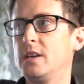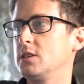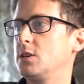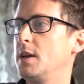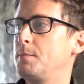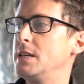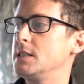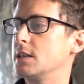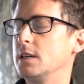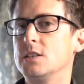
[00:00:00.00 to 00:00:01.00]
So it
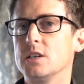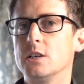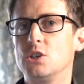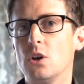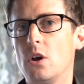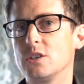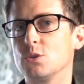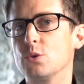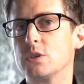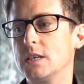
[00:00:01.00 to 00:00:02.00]
basically turns your light
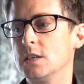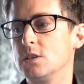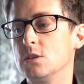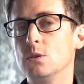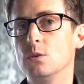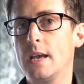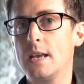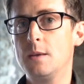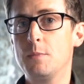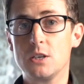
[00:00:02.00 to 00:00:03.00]
source into
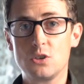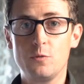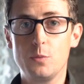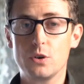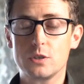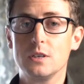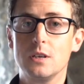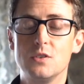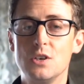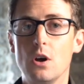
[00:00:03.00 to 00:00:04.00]
a big softbox and
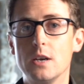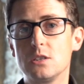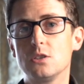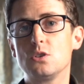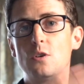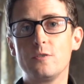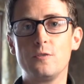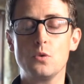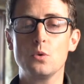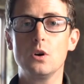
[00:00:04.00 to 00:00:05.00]
gives you nice soft
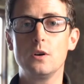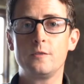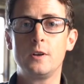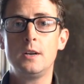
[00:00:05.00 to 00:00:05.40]
fall off.